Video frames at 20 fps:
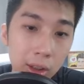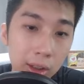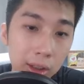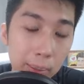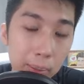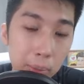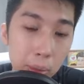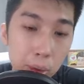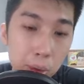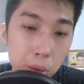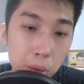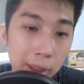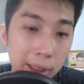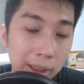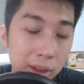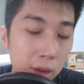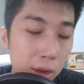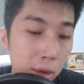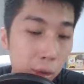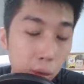TEMBUSU
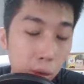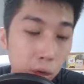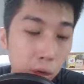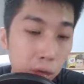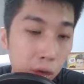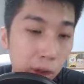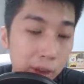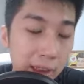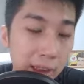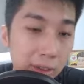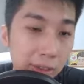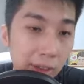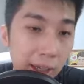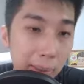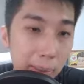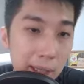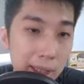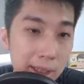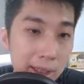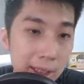Grand sold
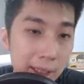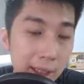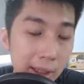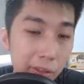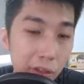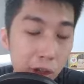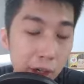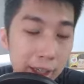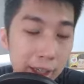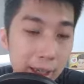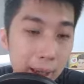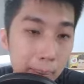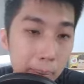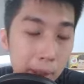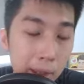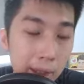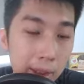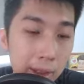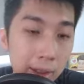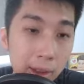2465 PSF, Grand
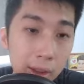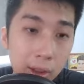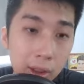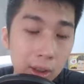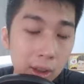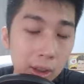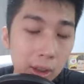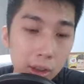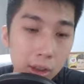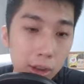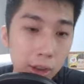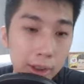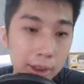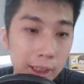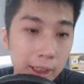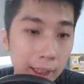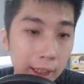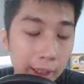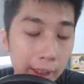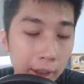Diamond, you're
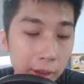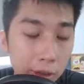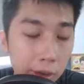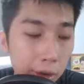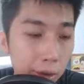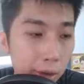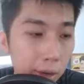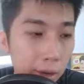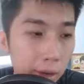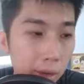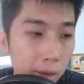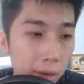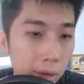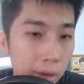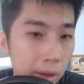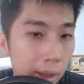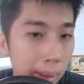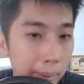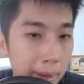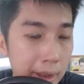selling also,
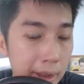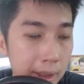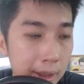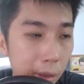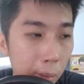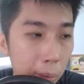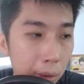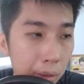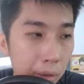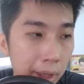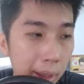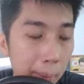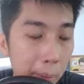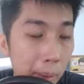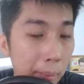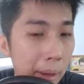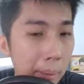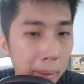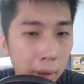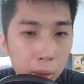let me see, opening weekend
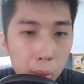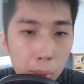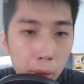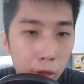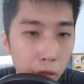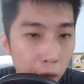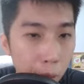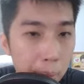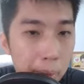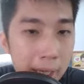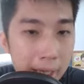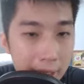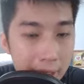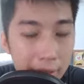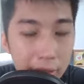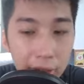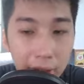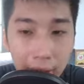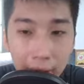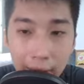probably about 2.4
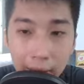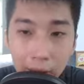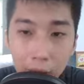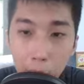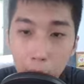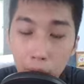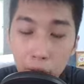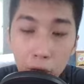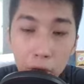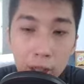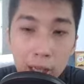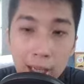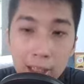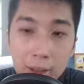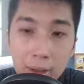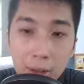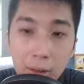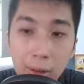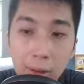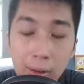PSF, 2.4K
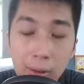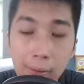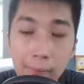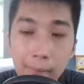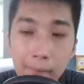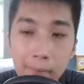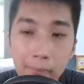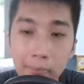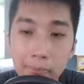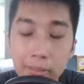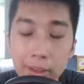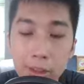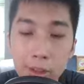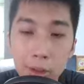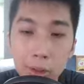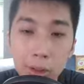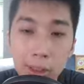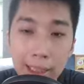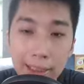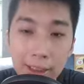as well.
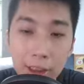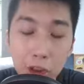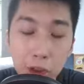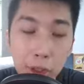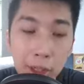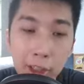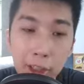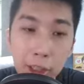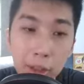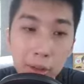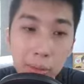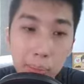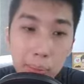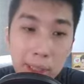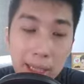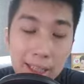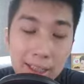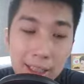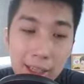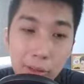So there's a 300
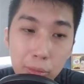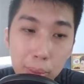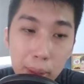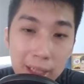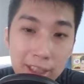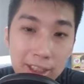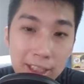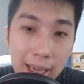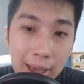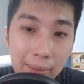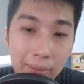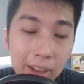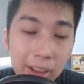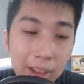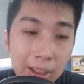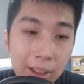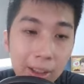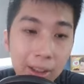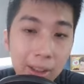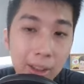PSF price gap.
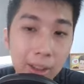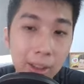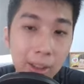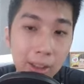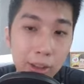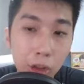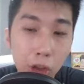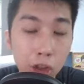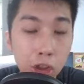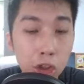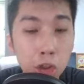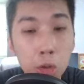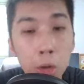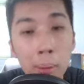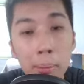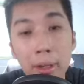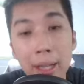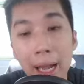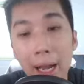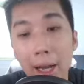
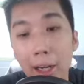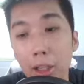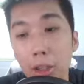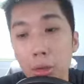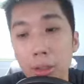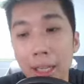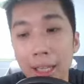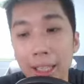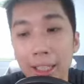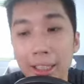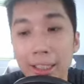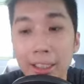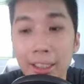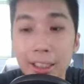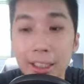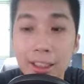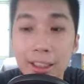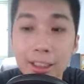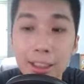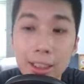Continuum, you can argue that it
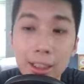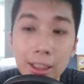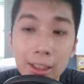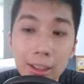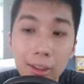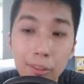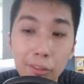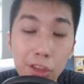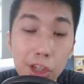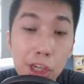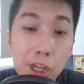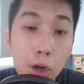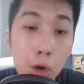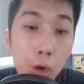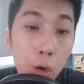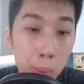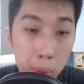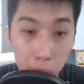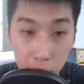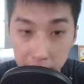is a
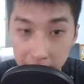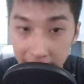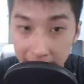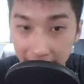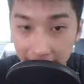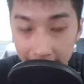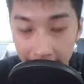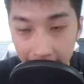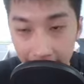freehold project,